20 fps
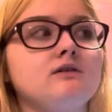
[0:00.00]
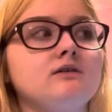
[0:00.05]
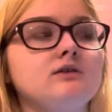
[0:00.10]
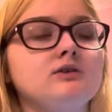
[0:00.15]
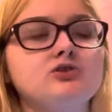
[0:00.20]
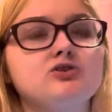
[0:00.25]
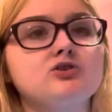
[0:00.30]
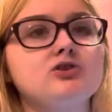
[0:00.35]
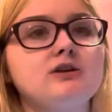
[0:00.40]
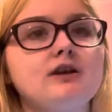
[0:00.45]

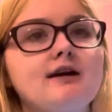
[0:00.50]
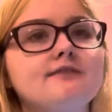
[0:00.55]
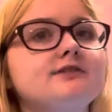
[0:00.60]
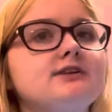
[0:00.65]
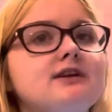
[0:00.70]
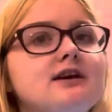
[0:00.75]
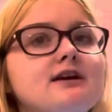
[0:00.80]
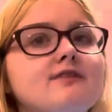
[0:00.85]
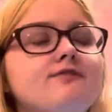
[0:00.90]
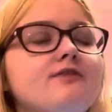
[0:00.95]
You should never
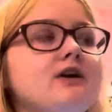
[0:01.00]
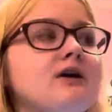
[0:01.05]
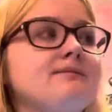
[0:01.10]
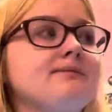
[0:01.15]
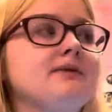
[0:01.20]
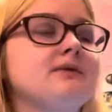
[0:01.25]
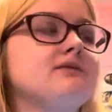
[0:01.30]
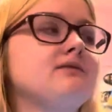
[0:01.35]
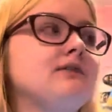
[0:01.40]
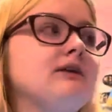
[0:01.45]
give
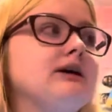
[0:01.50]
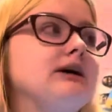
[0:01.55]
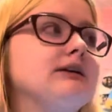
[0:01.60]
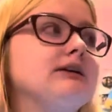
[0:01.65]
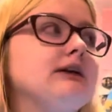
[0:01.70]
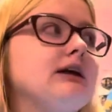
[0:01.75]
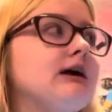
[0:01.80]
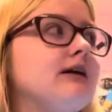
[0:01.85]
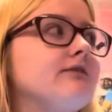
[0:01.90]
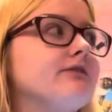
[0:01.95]
up
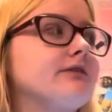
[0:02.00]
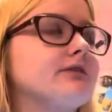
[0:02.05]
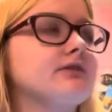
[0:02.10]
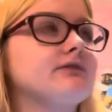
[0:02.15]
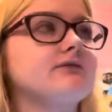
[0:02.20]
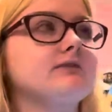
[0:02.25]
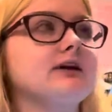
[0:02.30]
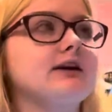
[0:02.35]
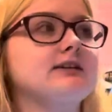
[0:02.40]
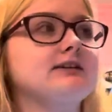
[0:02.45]
on love.
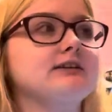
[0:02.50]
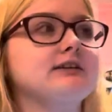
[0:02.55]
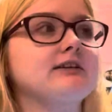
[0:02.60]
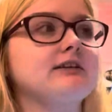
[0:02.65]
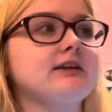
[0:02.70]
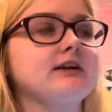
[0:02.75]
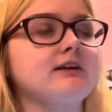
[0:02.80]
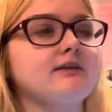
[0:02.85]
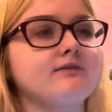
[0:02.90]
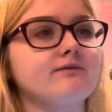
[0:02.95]
That's
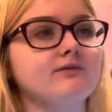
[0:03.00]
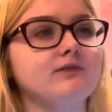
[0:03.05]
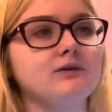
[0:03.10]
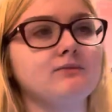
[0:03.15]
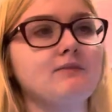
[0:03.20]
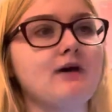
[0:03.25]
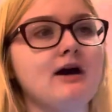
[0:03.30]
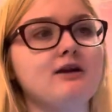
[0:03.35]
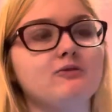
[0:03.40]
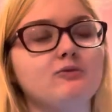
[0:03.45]
the thing. No
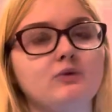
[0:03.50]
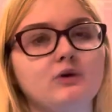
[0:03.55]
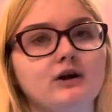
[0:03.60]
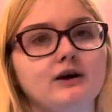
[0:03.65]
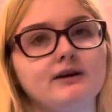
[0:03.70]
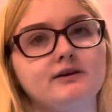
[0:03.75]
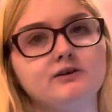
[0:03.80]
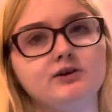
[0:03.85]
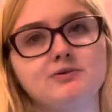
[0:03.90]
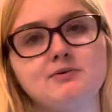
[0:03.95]
matter
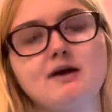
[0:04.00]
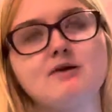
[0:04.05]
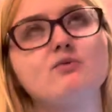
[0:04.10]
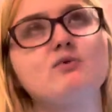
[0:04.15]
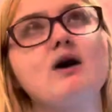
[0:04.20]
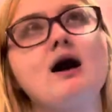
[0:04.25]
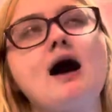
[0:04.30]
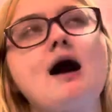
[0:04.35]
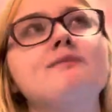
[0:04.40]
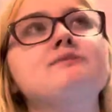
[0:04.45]
what. No matter
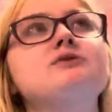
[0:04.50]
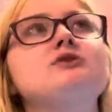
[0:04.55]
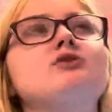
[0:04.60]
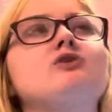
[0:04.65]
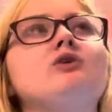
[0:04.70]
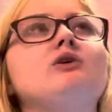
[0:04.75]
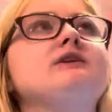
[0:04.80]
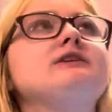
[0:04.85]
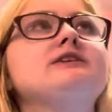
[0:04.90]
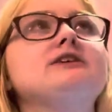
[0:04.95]
what
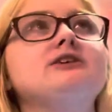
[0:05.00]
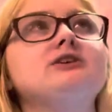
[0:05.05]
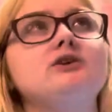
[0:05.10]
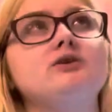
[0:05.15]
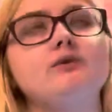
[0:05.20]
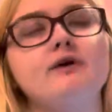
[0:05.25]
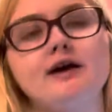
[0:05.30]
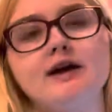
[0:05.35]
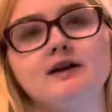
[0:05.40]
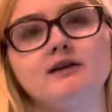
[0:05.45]
obstacle is in
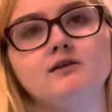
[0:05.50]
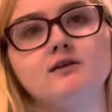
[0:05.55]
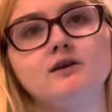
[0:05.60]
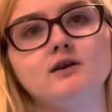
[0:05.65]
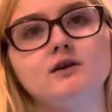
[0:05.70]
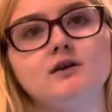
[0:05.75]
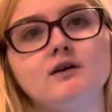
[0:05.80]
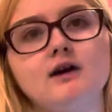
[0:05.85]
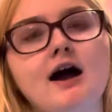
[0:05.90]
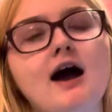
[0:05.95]
your way.
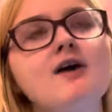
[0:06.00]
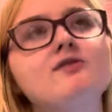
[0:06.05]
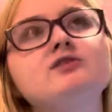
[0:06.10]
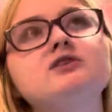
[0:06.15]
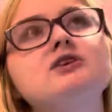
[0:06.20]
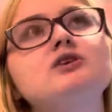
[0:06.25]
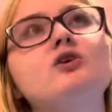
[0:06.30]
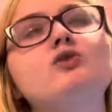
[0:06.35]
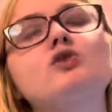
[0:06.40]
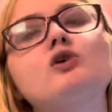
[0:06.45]

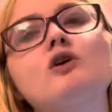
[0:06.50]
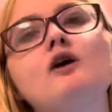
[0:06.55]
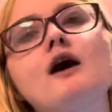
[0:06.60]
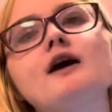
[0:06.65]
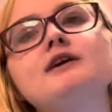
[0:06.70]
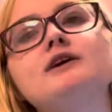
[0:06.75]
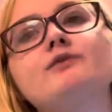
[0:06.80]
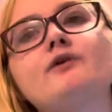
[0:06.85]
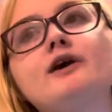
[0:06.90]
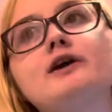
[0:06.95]
Obviously, don't go
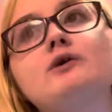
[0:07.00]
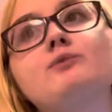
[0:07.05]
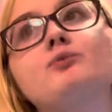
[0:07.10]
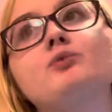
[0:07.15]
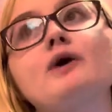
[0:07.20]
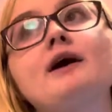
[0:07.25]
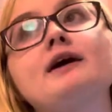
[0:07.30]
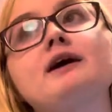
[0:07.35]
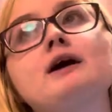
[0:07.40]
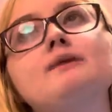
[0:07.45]
out of your way to
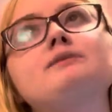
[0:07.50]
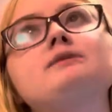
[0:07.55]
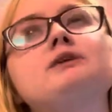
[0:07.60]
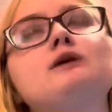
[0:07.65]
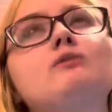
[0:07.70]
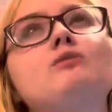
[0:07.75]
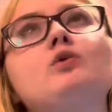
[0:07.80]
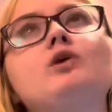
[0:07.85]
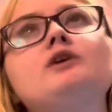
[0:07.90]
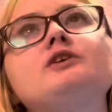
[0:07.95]
break up
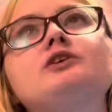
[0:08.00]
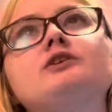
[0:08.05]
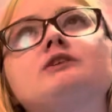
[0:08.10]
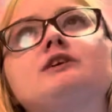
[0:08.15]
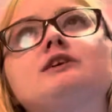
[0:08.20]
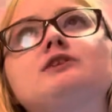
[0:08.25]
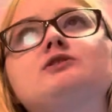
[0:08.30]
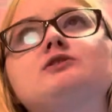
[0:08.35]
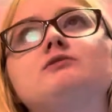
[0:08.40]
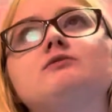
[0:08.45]
someone just
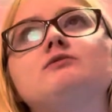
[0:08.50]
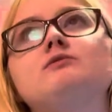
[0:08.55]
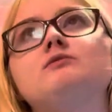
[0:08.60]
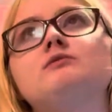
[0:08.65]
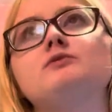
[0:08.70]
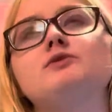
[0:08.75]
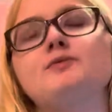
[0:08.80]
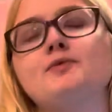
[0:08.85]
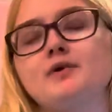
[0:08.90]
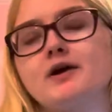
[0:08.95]
because
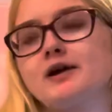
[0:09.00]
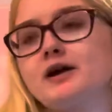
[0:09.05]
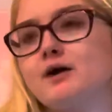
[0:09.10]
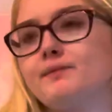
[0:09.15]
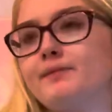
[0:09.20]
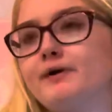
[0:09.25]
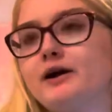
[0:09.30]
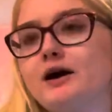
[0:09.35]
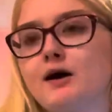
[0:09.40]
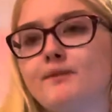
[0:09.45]
you break
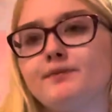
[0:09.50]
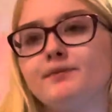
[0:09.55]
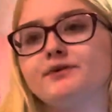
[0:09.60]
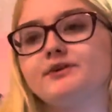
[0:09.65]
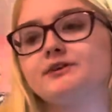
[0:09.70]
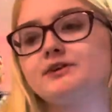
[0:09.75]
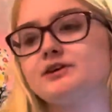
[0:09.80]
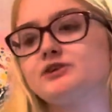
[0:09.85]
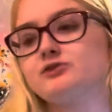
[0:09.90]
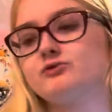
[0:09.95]
up a couple
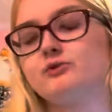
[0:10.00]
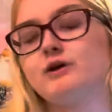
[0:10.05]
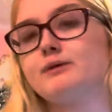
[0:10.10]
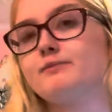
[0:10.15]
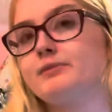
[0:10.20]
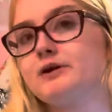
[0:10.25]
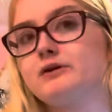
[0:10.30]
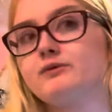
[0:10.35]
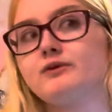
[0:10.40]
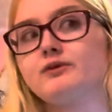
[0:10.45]
is because you want to
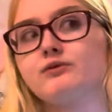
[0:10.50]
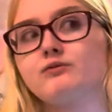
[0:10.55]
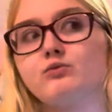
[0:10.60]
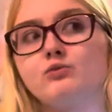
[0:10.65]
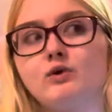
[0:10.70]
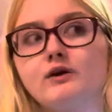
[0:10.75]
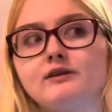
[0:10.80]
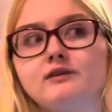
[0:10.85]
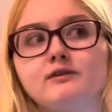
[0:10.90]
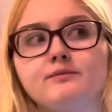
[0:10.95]
be with
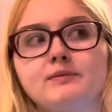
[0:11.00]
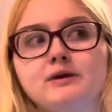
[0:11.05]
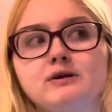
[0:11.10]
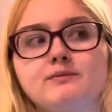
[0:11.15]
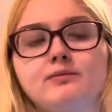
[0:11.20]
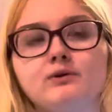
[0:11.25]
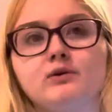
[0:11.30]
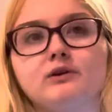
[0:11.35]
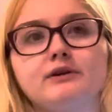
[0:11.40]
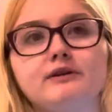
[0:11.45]
one of the
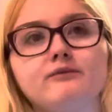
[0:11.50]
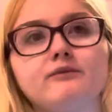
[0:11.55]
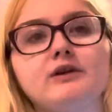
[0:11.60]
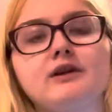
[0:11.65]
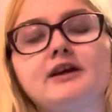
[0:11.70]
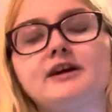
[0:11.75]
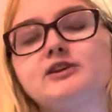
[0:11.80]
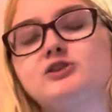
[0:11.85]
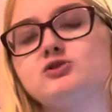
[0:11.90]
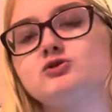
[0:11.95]
people in the
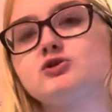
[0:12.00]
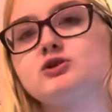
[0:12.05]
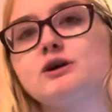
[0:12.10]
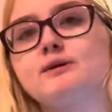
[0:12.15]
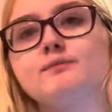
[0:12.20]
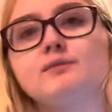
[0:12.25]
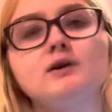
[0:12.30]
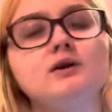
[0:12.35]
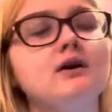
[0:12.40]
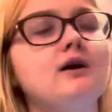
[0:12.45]

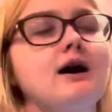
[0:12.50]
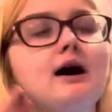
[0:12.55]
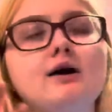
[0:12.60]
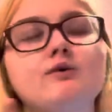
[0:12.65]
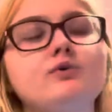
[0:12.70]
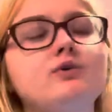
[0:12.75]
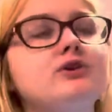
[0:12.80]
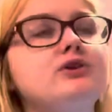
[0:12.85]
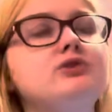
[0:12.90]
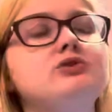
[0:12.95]
relationship. I
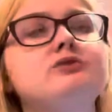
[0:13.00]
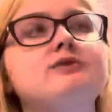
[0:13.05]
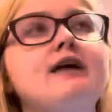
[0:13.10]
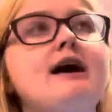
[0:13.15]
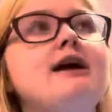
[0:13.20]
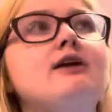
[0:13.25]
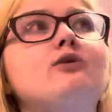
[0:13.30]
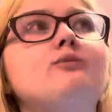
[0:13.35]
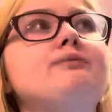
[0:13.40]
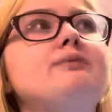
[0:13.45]
wouldn't do
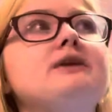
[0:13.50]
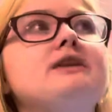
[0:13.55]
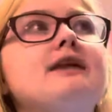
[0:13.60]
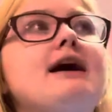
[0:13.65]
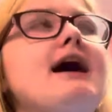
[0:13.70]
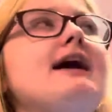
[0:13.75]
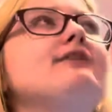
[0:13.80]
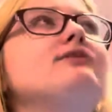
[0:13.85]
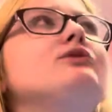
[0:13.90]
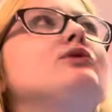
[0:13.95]
that. Don't be
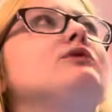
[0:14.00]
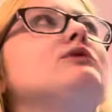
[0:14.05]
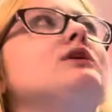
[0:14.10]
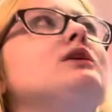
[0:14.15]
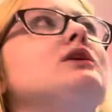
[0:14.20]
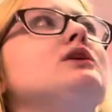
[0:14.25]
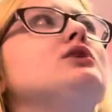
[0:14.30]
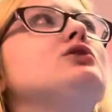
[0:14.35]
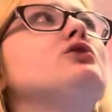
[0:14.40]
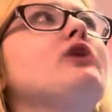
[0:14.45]
that. Or don't
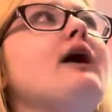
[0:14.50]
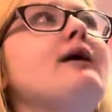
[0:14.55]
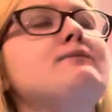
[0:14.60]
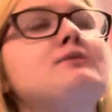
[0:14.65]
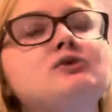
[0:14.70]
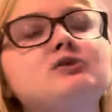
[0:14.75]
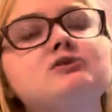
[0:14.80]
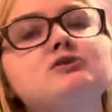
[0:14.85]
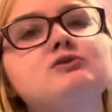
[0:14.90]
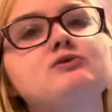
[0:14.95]
try and
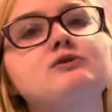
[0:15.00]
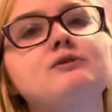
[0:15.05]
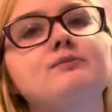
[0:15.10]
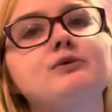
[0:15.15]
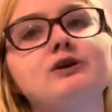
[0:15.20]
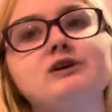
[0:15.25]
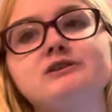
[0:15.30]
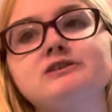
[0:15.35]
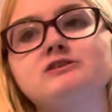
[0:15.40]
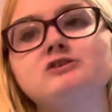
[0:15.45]
pursue the
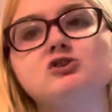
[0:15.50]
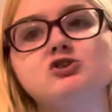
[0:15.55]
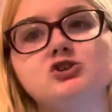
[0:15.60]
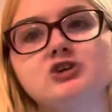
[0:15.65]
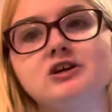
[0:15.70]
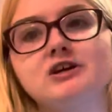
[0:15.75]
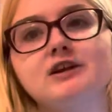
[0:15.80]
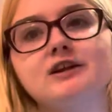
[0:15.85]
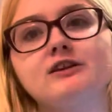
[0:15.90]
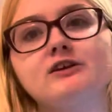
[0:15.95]
person you
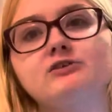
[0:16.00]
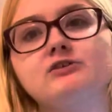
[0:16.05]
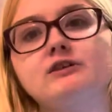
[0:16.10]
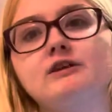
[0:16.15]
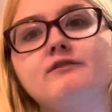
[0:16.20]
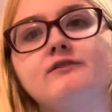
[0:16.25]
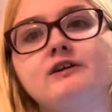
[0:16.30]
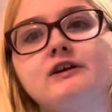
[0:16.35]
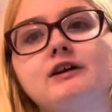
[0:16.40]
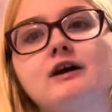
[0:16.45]
cheat on their
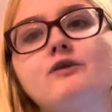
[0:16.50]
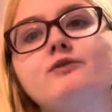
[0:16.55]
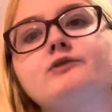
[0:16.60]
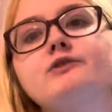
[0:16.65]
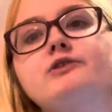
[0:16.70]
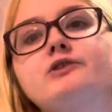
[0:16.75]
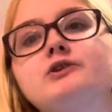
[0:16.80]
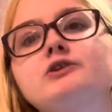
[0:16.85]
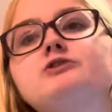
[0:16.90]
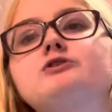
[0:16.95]
significant other
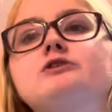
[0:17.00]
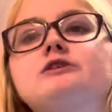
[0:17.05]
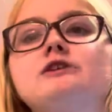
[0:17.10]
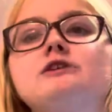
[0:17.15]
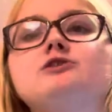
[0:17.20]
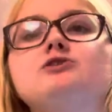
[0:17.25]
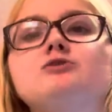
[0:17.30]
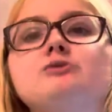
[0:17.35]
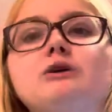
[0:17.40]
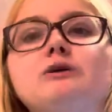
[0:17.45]
with you just
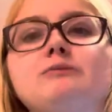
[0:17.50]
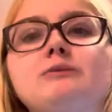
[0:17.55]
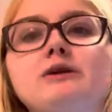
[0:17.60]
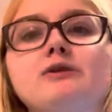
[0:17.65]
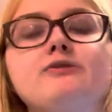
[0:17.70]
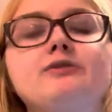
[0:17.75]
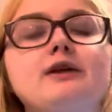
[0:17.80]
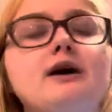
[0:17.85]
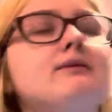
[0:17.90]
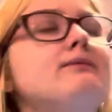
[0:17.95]
because you want to be
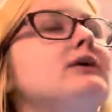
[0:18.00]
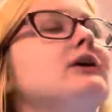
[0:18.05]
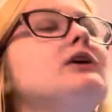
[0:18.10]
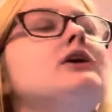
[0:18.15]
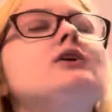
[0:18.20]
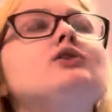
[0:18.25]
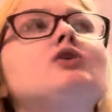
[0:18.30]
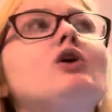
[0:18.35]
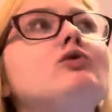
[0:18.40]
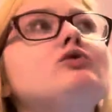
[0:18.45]
with them.
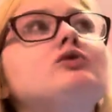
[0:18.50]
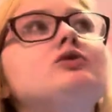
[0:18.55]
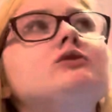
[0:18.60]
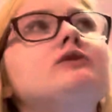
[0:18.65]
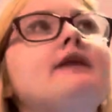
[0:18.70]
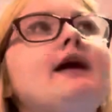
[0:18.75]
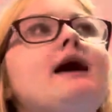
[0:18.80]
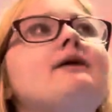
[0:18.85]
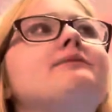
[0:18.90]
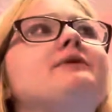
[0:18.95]
Don't do
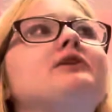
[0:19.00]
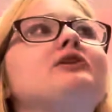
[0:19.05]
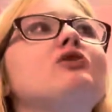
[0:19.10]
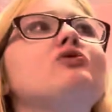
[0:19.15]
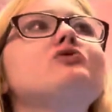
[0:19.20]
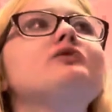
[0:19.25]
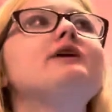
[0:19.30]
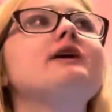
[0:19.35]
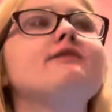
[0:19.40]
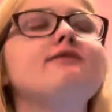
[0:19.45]
that, but
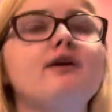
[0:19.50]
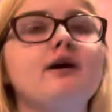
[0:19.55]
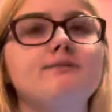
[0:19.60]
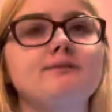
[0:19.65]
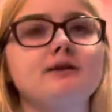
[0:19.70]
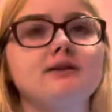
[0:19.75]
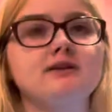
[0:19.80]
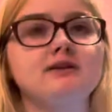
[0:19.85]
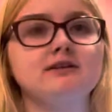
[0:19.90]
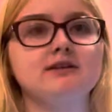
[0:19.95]
don't give up
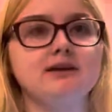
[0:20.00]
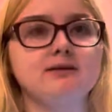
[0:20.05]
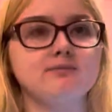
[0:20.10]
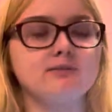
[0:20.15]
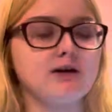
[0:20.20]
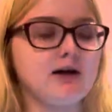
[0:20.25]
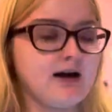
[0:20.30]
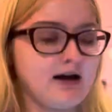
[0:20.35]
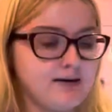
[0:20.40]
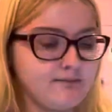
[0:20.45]
at the same
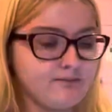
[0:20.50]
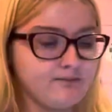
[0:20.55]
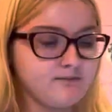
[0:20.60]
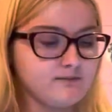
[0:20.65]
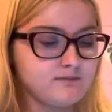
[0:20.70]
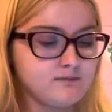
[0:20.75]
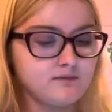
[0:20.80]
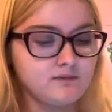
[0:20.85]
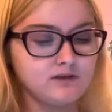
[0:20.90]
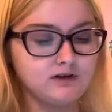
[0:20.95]
time.
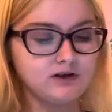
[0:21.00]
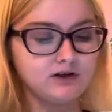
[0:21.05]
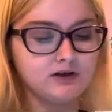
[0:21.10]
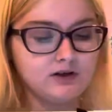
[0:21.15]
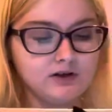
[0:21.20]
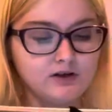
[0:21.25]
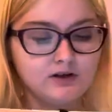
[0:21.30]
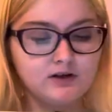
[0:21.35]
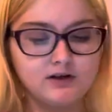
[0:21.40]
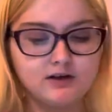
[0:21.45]

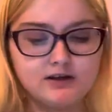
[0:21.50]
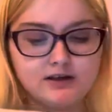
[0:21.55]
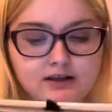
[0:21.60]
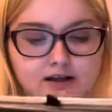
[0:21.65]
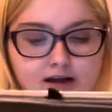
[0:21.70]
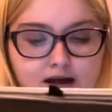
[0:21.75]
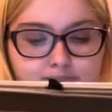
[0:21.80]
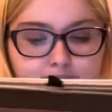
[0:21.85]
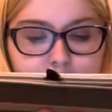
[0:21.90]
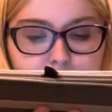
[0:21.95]
And then
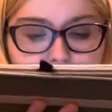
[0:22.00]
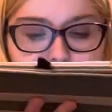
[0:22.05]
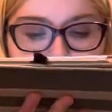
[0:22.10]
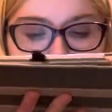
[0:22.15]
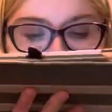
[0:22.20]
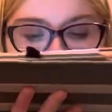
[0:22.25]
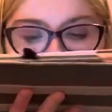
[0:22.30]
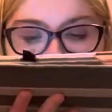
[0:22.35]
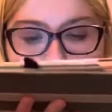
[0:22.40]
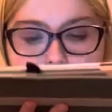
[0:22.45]
I put,
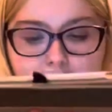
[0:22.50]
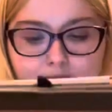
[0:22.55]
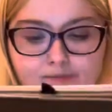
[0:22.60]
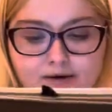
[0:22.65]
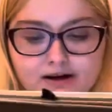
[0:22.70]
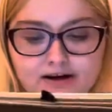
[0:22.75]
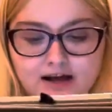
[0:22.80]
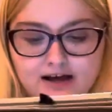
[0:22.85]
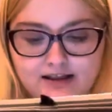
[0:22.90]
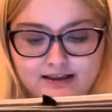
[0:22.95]
how am
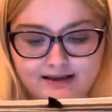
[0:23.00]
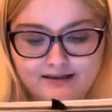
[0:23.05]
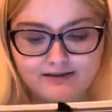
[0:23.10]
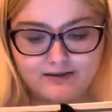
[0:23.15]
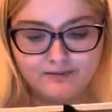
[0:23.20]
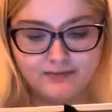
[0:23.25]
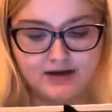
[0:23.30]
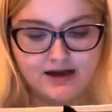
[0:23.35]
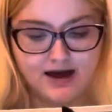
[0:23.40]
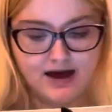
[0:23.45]
I not letting
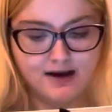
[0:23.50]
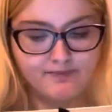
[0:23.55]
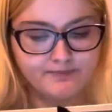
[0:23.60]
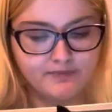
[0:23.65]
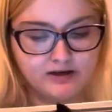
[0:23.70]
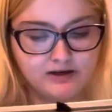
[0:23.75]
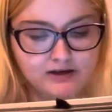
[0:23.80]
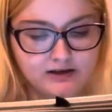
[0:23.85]
them be happy?